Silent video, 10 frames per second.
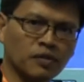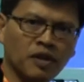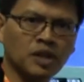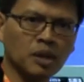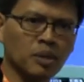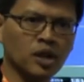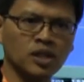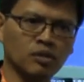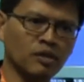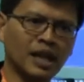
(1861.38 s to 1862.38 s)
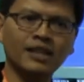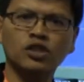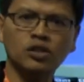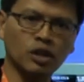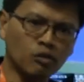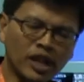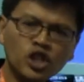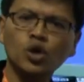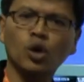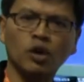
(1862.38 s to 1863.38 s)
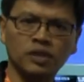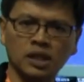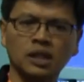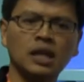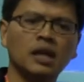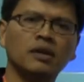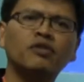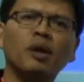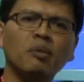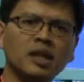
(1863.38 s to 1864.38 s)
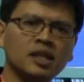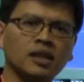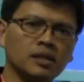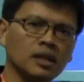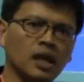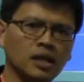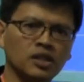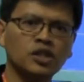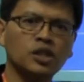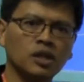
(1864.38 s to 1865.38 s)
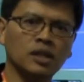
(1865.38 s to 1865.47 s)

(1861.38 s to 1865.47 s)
to 50 because the ratio of the frame rates are just